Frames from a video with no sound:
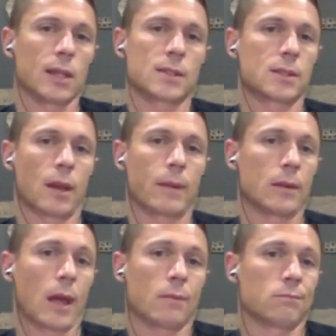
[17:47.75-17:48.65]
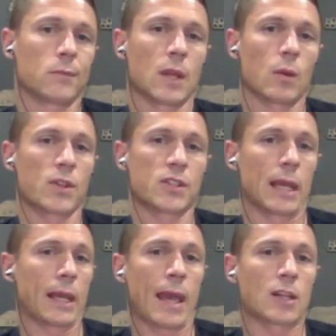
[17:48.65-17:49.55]
it wasn't
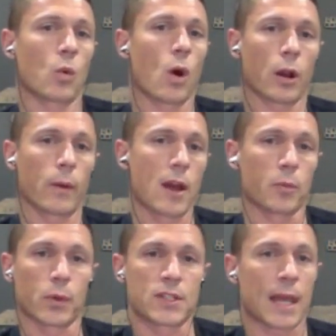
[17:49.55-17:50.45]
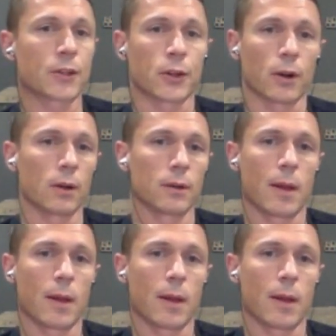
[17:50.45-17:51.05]
like I had to walk around and protect her.